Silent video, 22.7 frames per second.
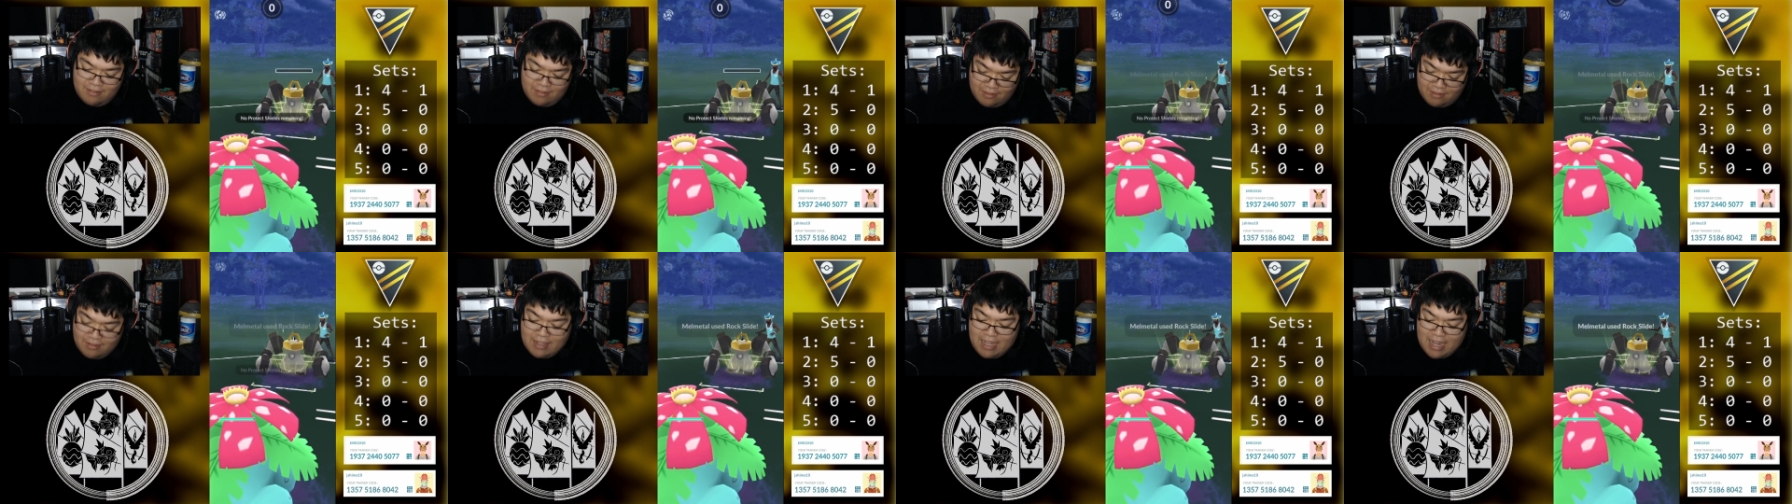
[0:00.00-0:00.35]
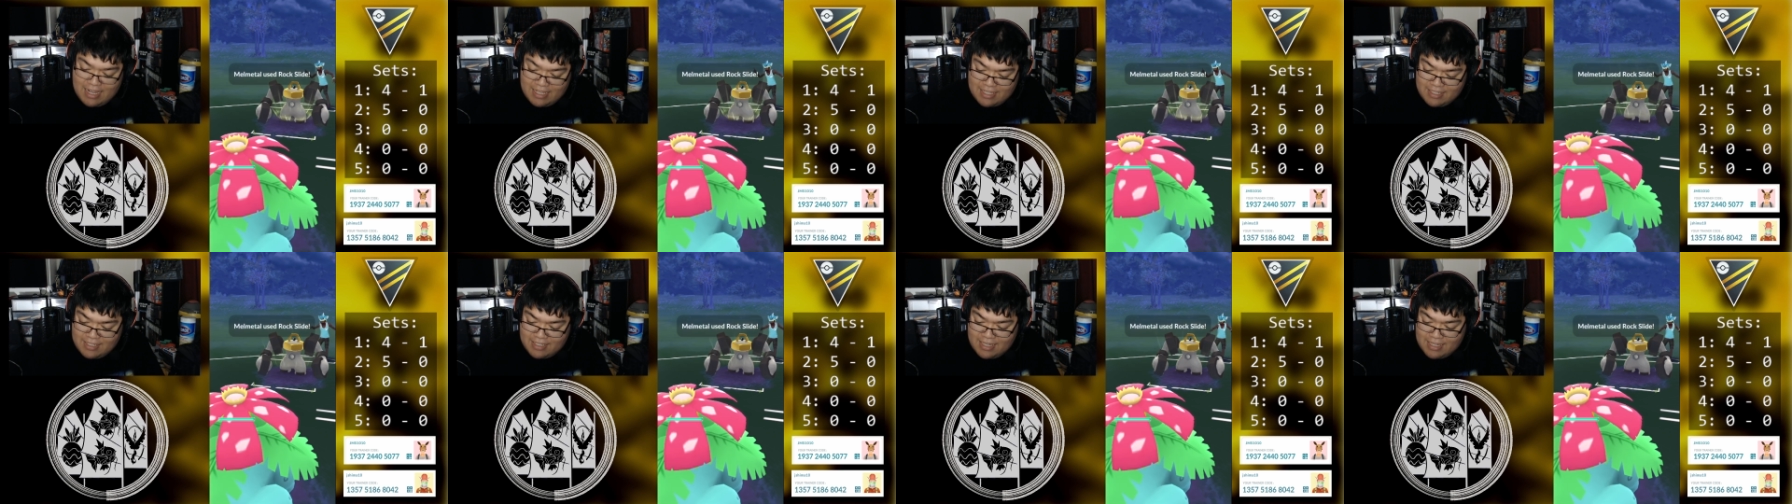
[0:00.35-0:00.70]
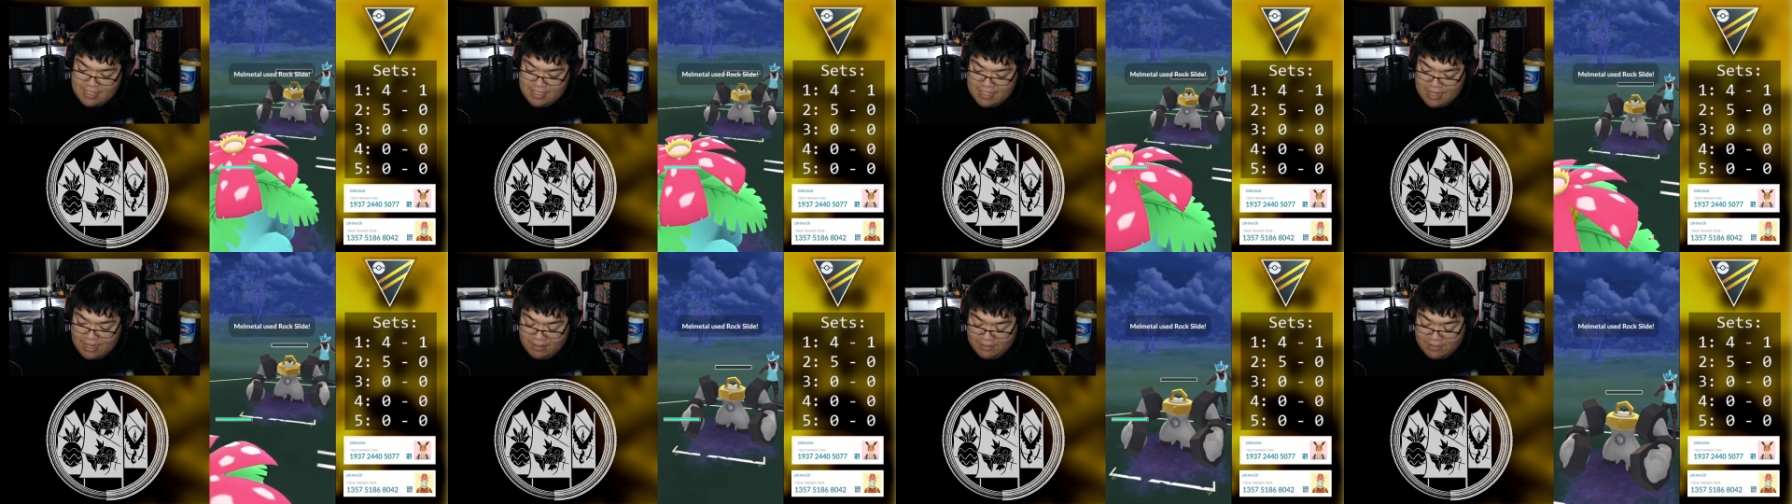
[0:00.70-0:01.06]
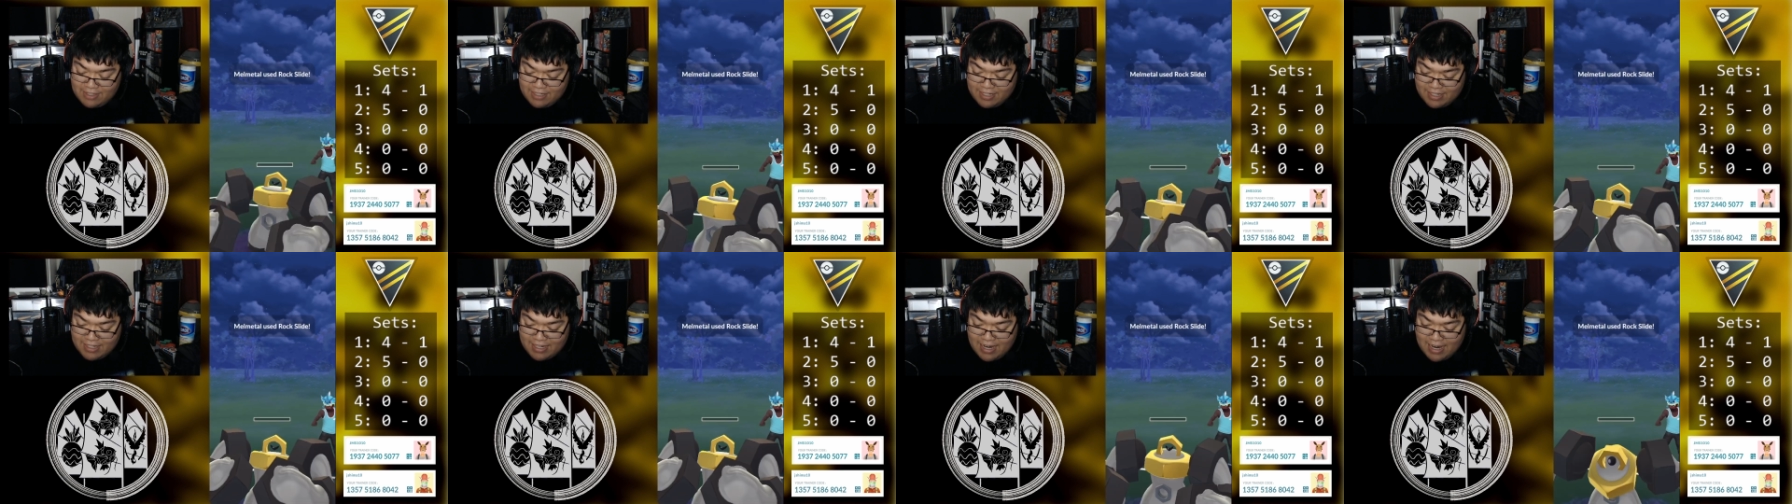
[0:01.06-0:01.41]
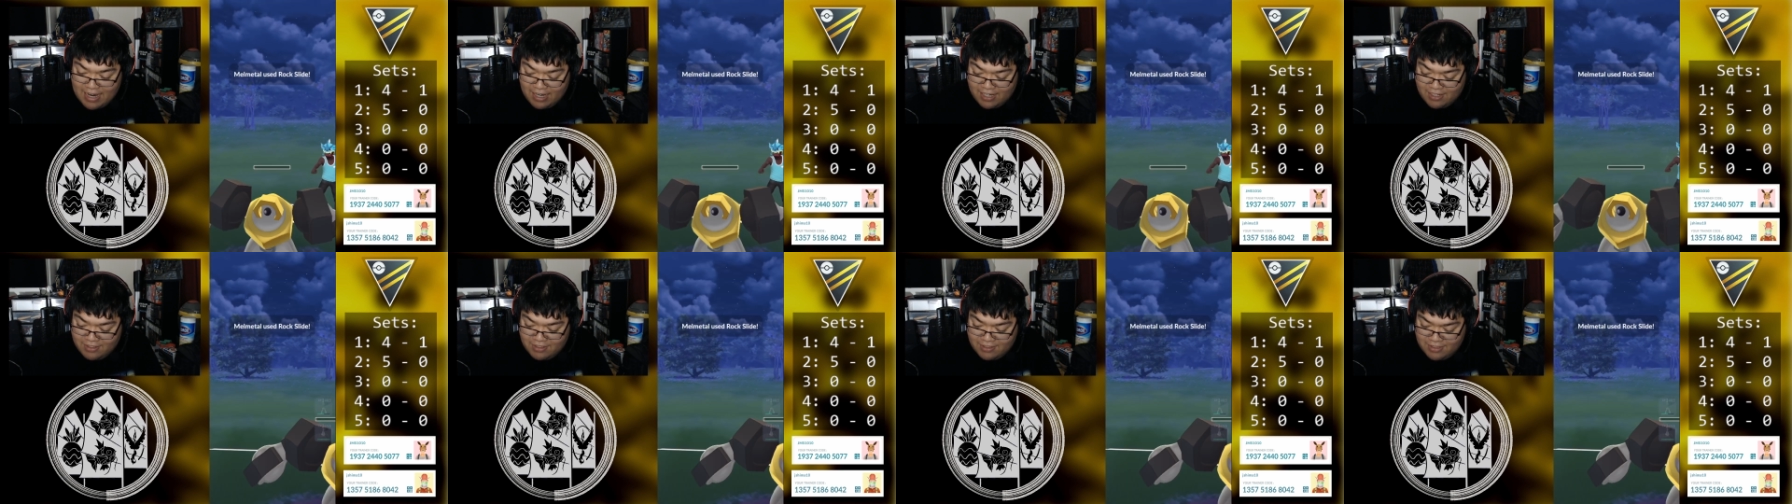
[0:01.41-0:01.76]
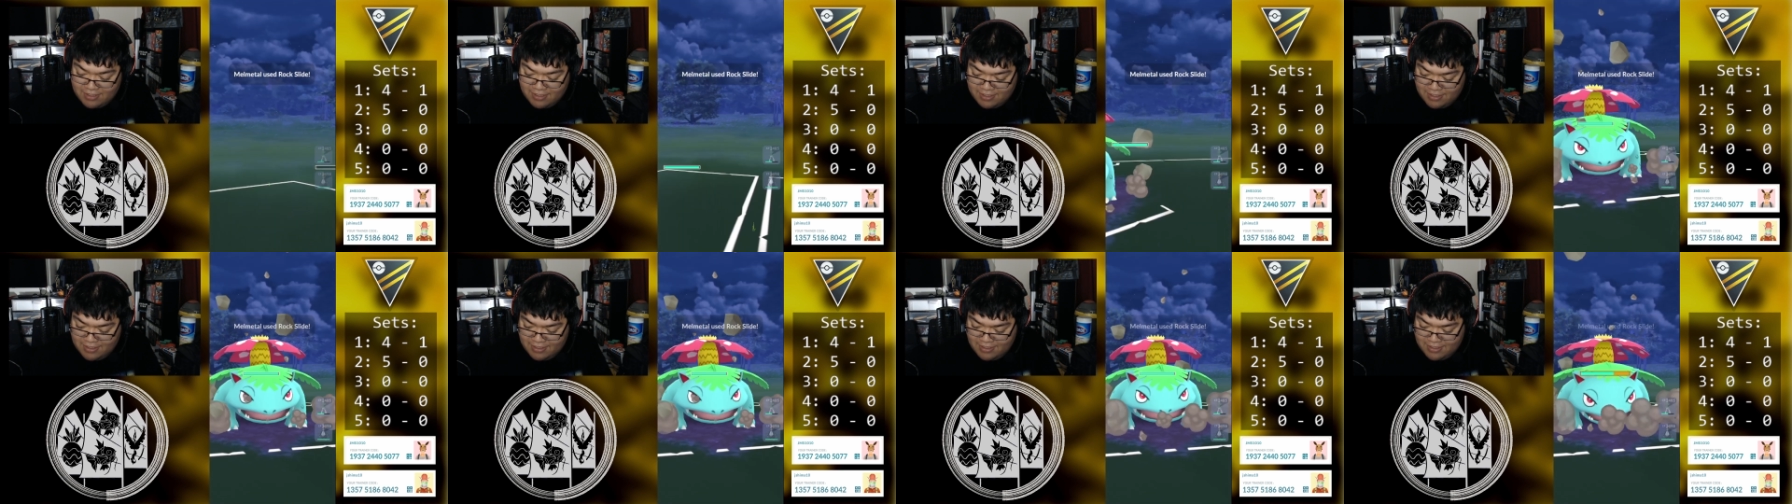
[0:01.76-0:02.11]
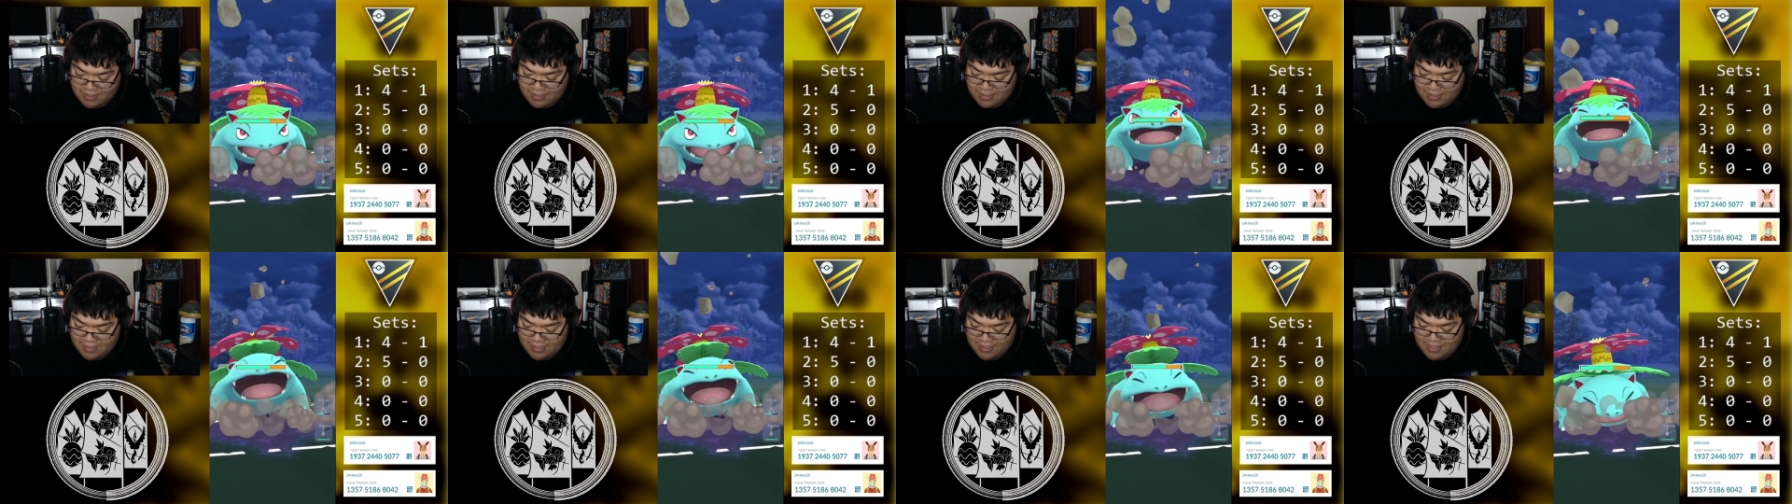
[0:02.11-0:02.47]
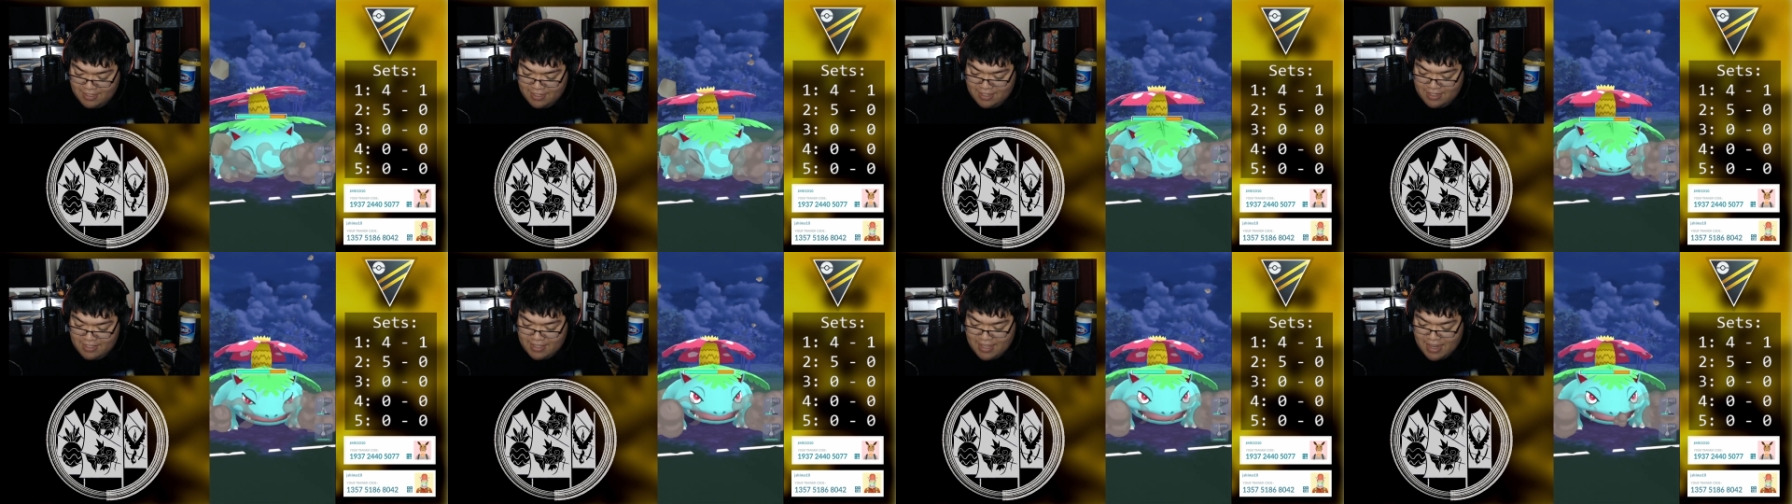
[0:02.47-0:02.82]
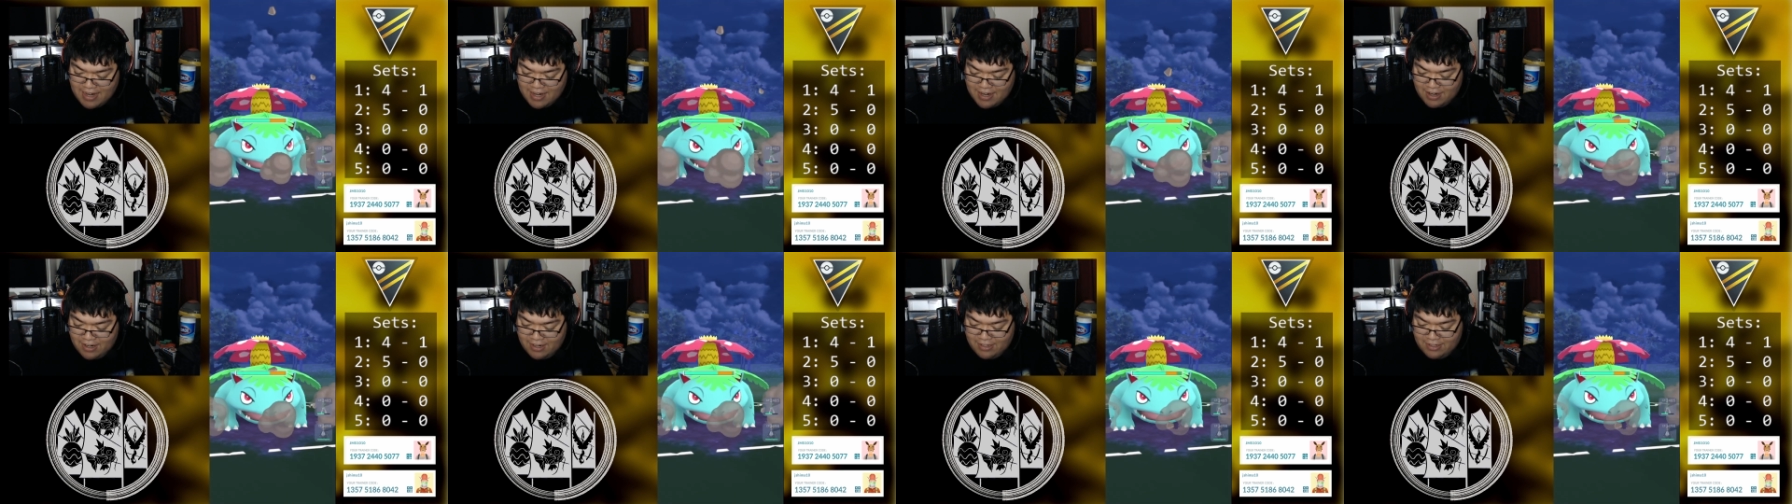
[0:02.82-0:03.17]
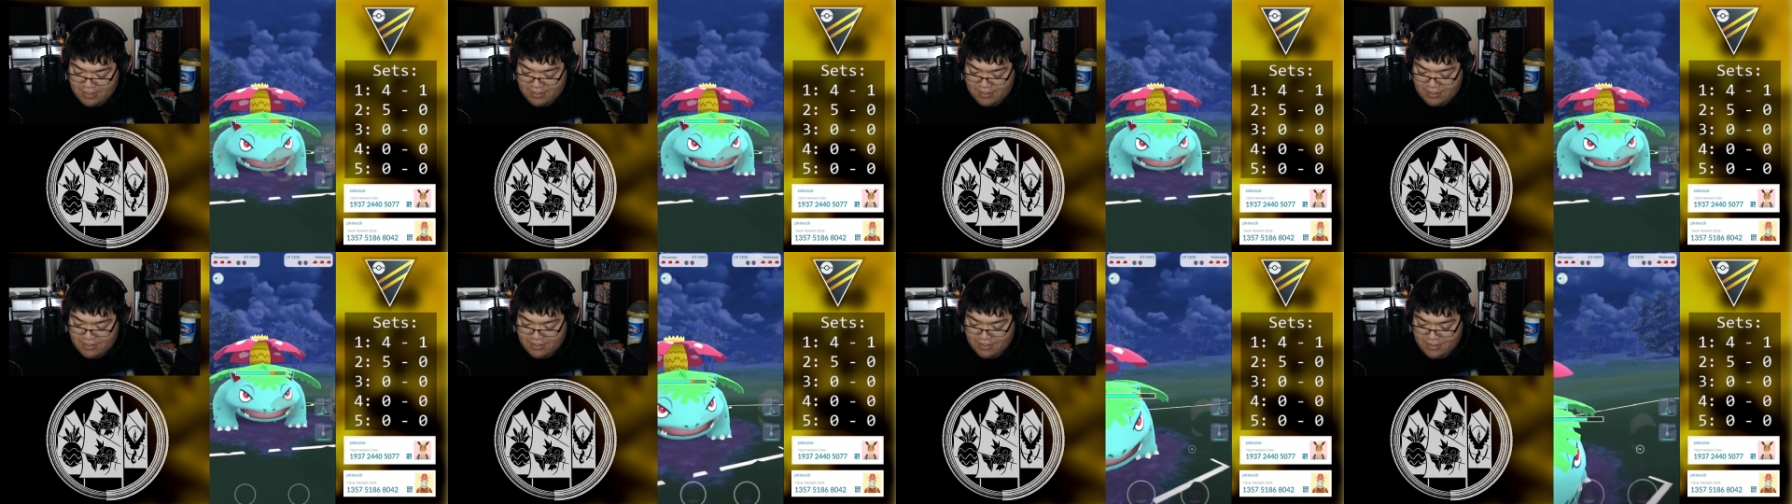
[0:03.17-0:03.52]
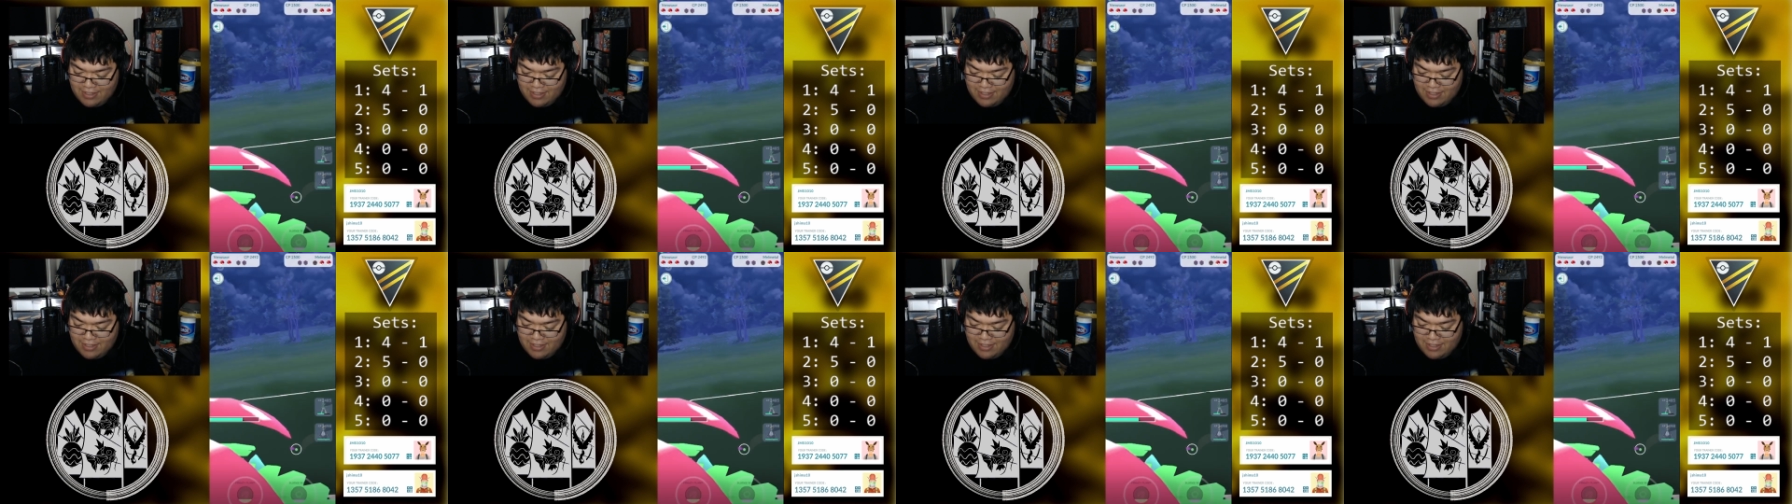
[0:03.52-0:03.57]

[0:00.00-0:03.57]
it's it's out there now. They know,